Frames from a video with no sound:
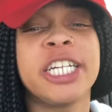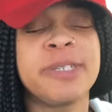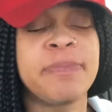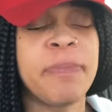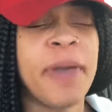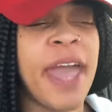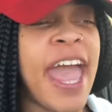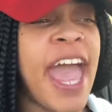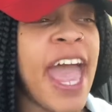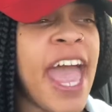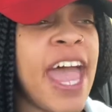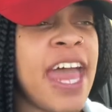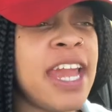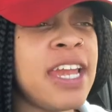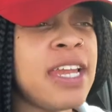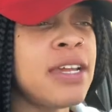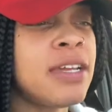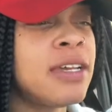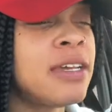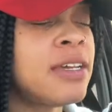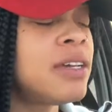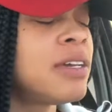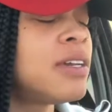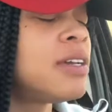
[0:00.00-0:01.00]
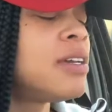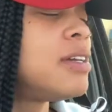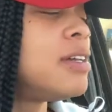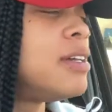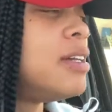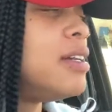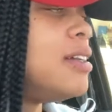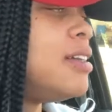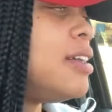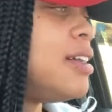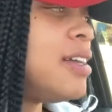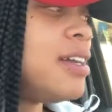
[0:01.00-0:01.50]
man.
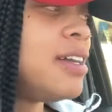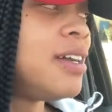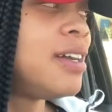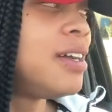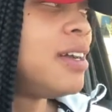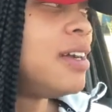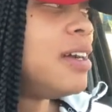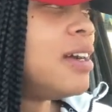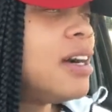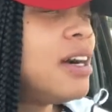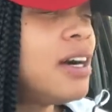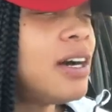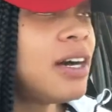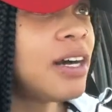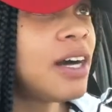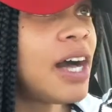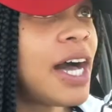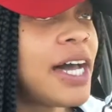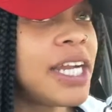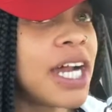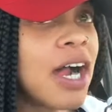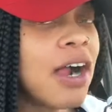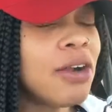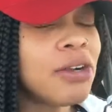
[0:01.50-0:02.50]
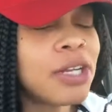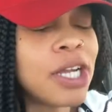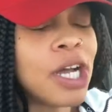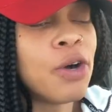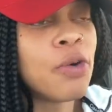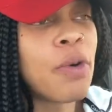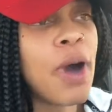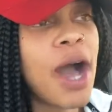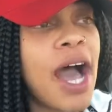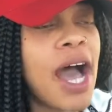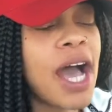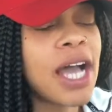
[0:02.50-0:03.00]
Oh, I don't know
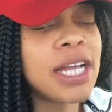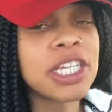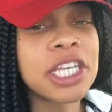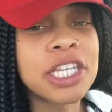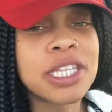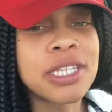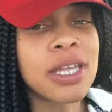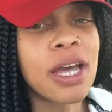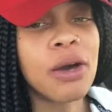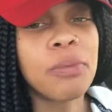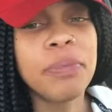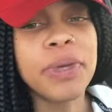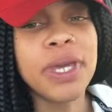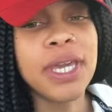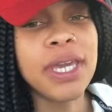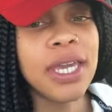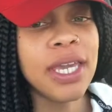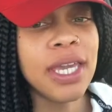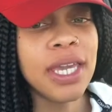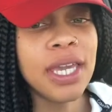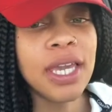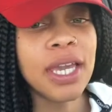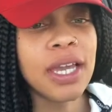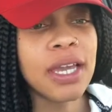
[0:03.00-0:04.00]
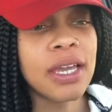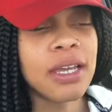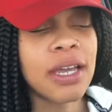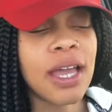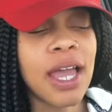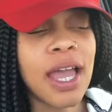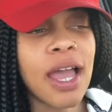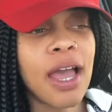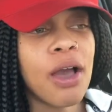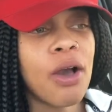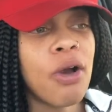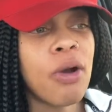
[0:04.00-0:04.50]
why I
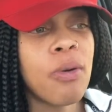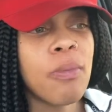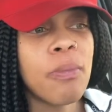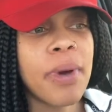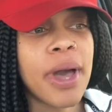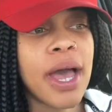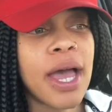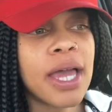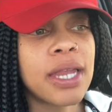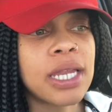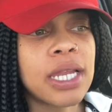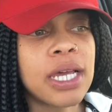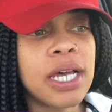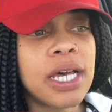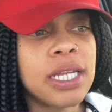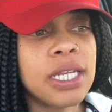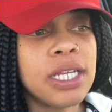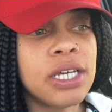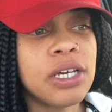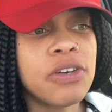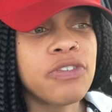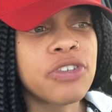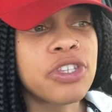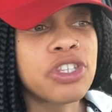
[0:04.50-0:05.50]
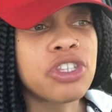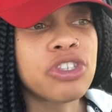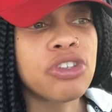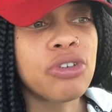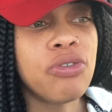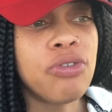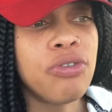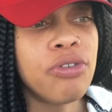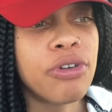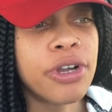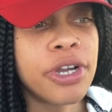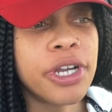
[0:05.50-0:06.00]
don't buy enough
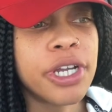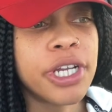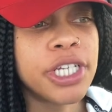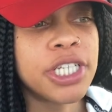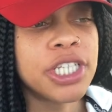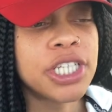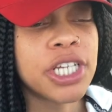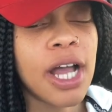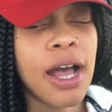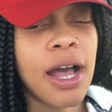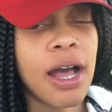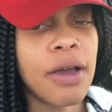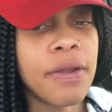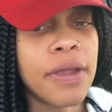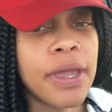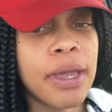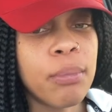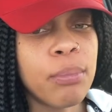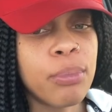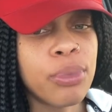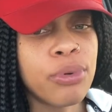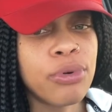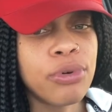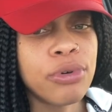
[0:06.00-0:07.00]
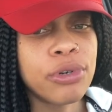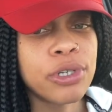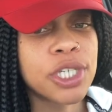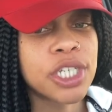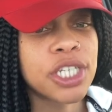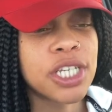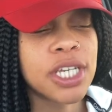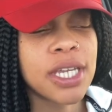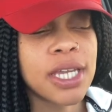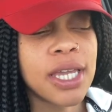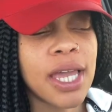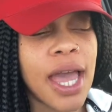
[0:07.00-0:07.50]
storage, all that
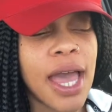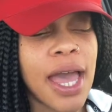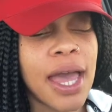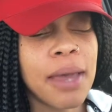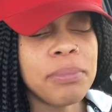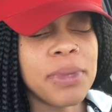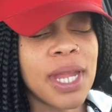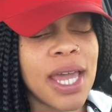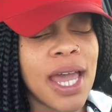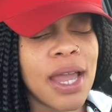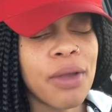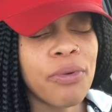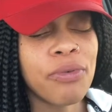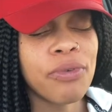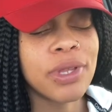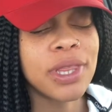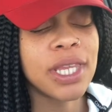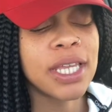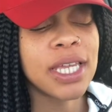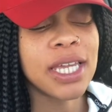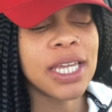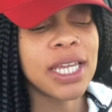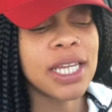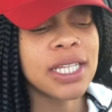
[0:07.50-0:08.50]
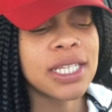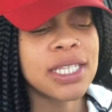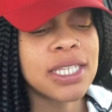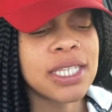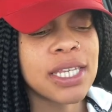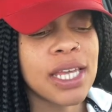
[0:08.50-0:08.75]
bullshit. I'm not really into